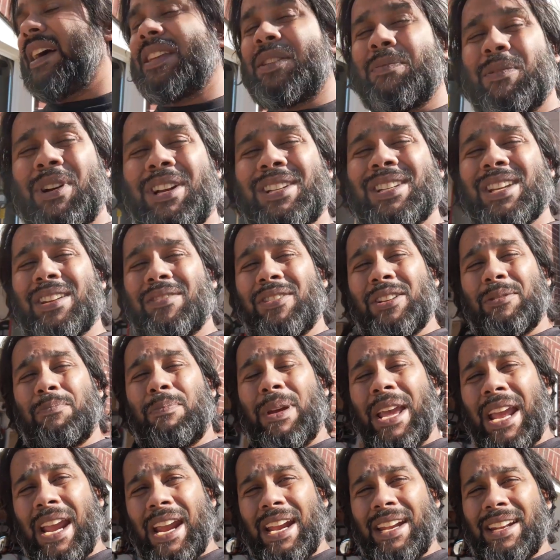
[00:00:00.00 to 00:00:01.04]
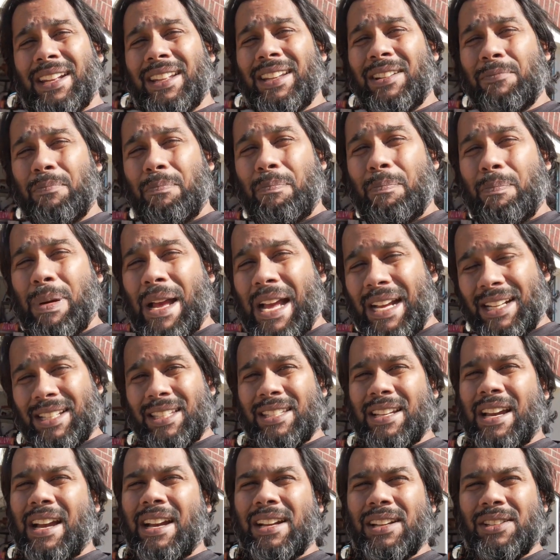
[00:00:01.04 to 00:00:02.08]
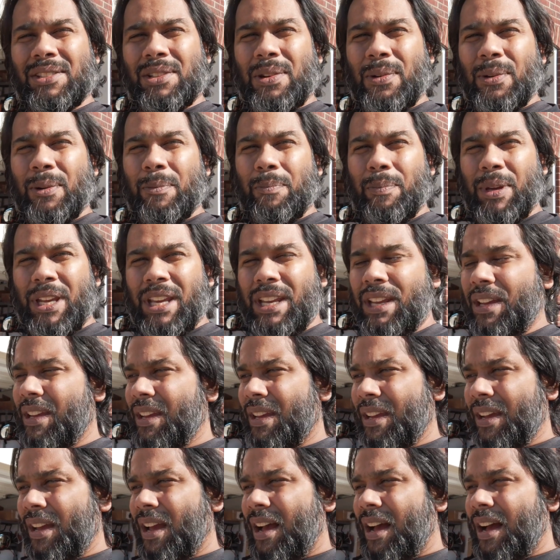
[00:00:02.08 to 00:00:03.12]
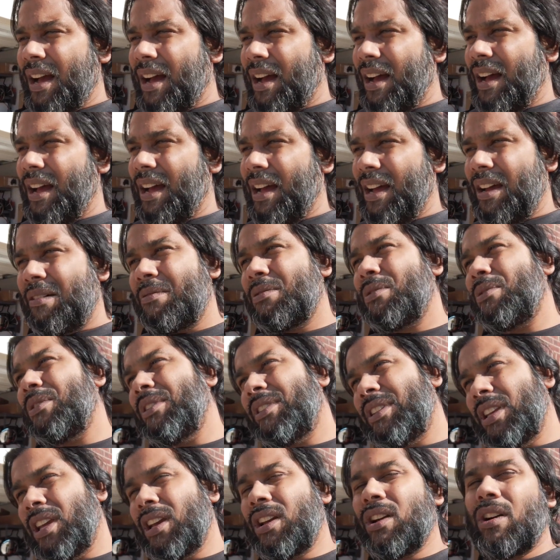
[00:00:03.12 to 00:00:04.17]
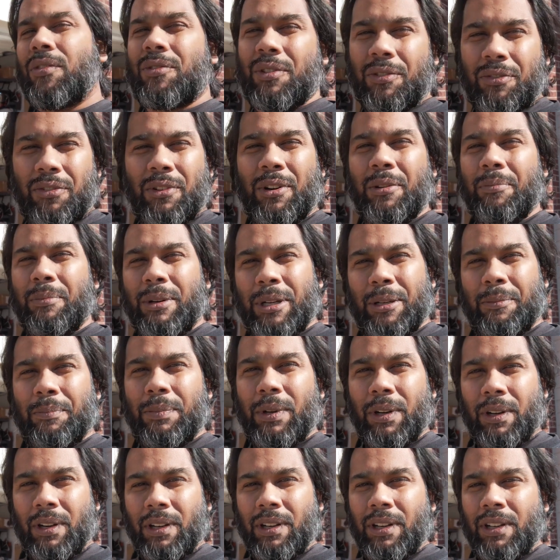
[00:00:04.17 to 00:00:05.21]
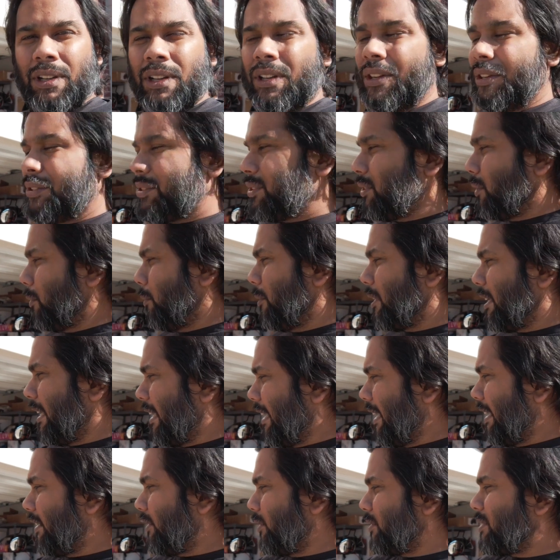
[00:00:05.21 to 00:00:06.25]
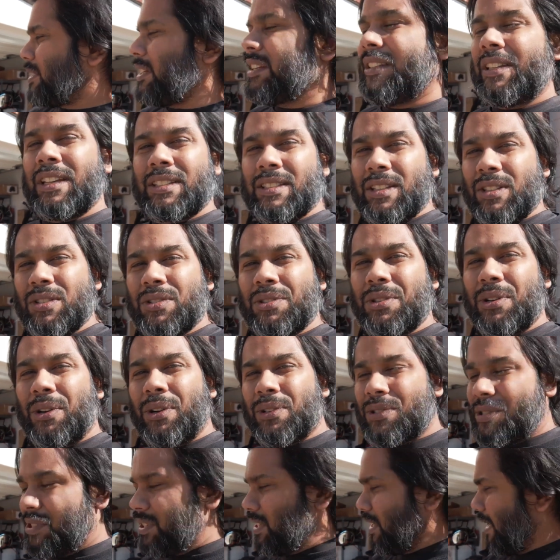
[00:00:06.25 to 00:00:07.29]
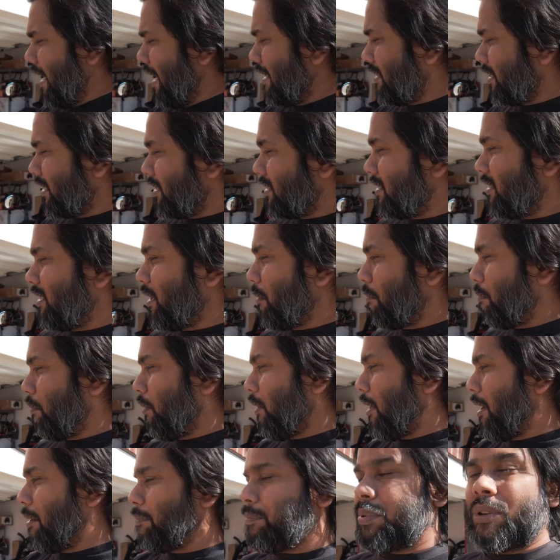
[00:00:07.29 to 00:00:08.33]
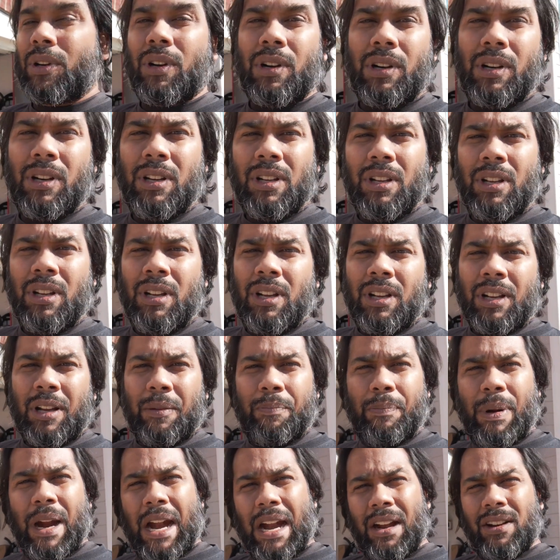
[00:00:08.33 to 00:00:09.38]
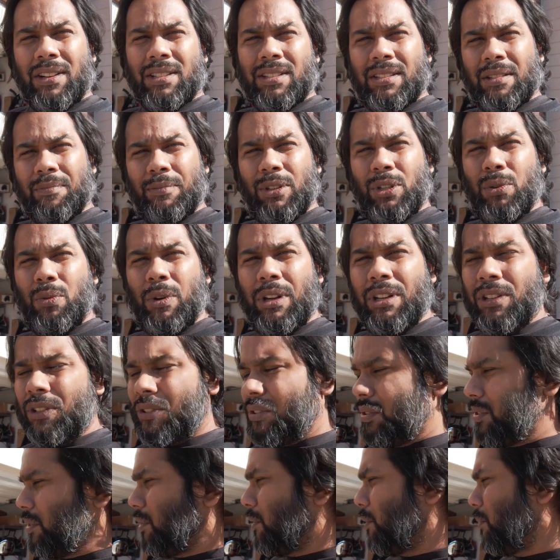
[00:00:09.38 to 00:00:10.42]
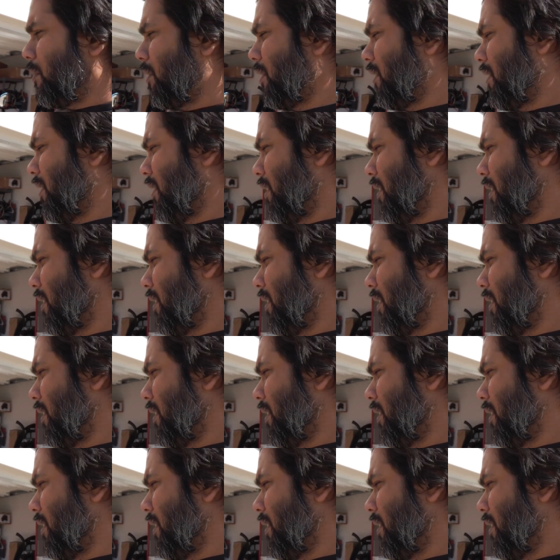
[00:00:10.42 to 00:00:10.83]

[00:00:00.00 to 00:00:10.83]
As much of a pain in the backside is going to be, I'm going to take off the front bumper so we can get those intakes installed so you guys can see a proper comparison between the two.